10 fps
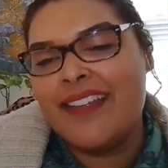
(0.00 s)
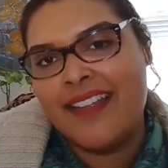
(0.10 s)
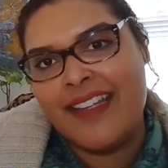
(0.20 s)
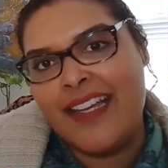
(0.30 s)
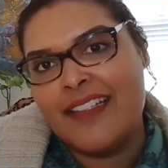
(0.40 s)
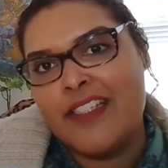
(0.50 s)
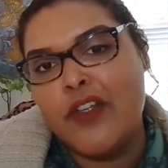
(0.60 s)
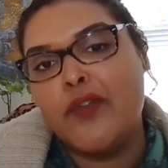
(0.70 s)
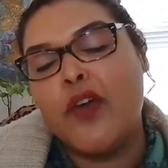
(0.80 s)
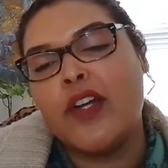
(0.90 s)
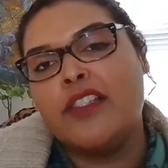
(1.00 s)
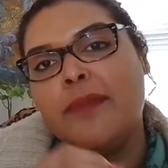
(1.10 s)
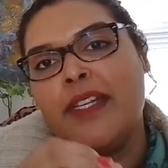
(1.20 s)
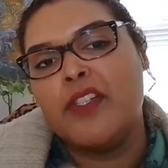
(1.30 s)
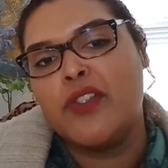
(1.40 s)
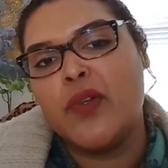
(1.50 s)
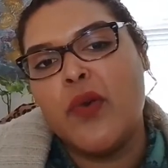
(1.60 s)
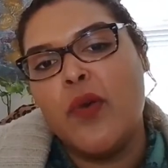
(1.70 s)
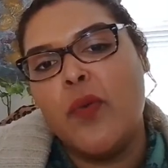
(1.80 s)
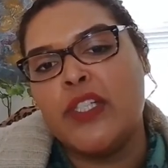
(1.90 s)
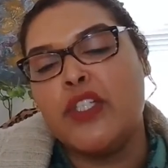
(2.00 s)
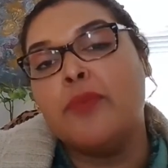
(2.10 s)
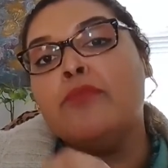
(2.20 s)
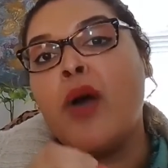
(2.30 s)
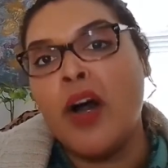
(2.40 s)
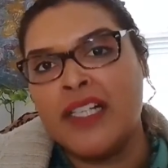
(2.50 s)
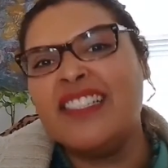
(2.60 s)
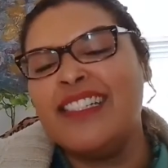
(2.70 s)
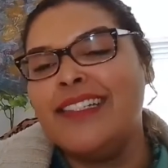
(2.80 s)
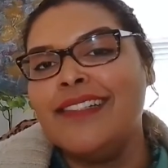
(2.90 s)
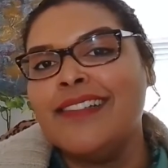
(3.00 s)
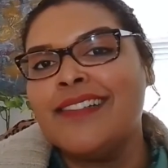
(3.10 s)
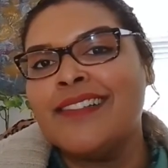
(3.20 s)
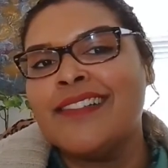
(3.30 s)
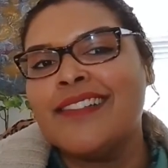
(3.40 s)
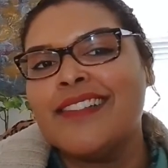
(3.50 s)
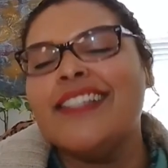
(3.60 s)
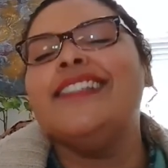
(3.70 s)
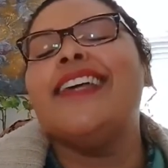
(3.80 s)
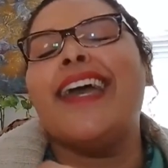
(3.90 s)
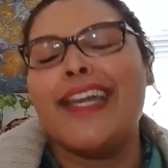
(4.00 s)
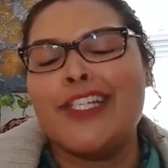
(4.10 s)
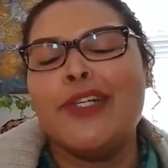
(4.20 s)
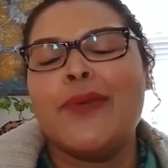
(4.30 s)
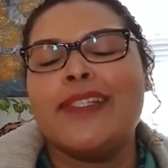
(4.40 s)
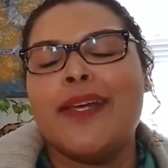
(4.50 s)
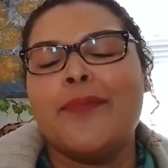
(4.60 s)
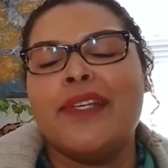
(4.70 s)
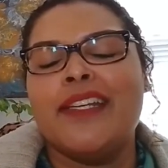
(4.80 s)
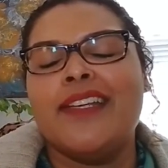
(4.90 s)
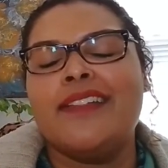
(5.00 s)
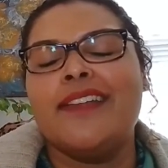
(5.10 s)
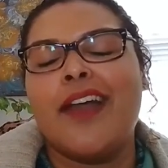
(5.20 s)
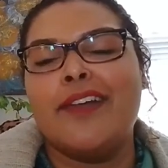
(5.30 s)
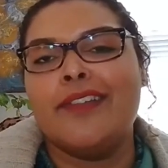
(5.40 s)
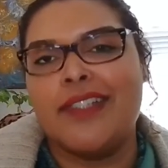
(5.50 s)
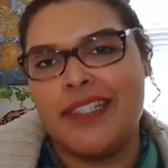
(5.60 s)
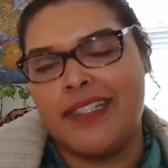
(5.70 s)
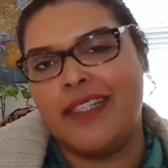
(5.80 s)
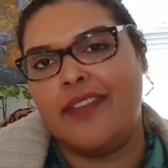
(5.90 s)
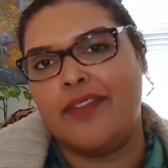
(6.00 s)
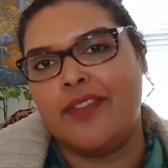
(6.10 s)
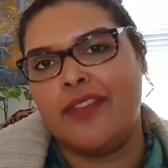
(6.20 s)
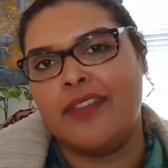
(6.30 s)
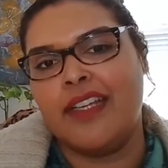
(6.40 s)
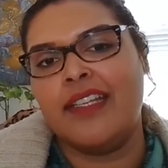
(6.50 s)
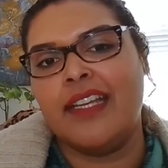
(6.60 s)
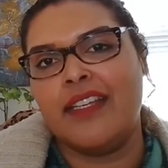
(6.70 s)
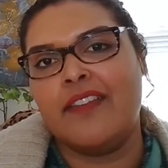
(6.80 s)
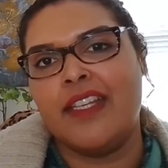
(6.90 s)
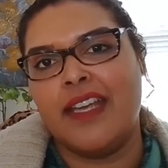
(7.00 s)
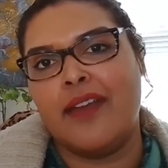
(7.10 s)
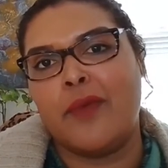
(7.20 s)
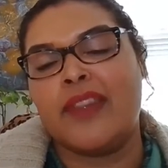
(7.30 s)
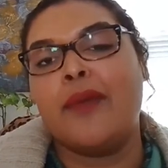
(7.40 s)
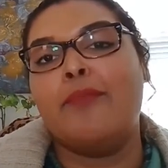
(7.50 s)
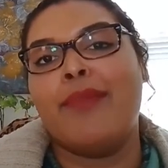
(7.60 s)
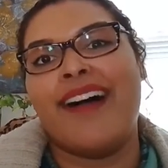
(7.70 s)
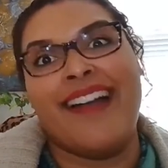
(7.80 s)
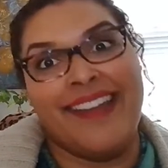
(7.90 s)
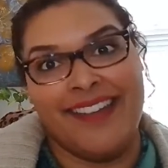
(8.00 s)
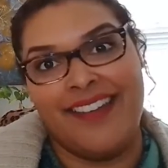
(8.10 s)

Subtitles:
than that. So you've got to make sure what your marketing is actually what somebody is going to receive at the end of the day, what they're buying.